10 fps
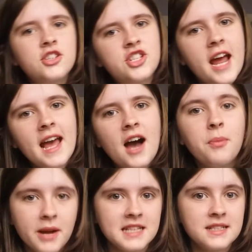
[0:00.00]
check
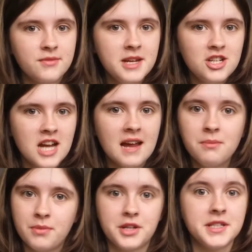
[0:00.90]
out Plants for PJ
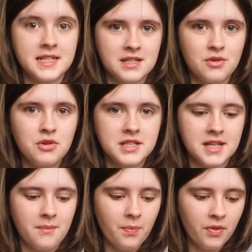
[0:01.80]
because it's
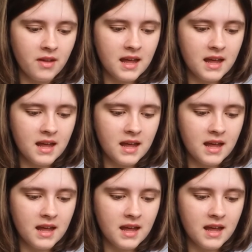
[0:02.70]
awesome.